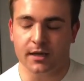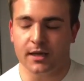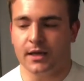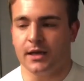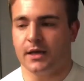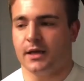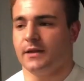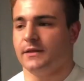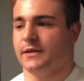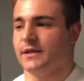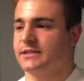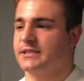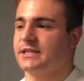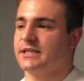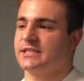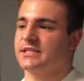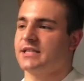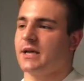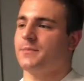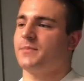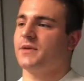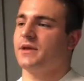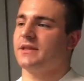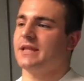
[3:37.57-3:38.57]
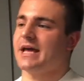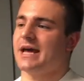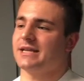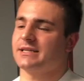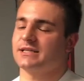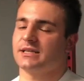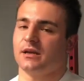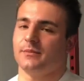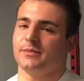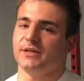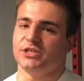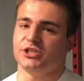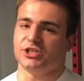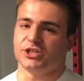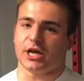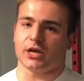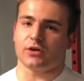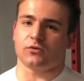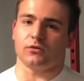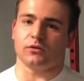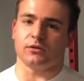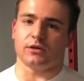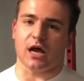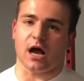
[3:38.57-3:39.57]
This is something that is gonna be
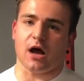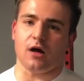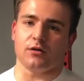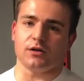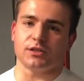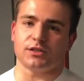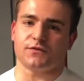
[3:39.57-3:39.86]
general knowledge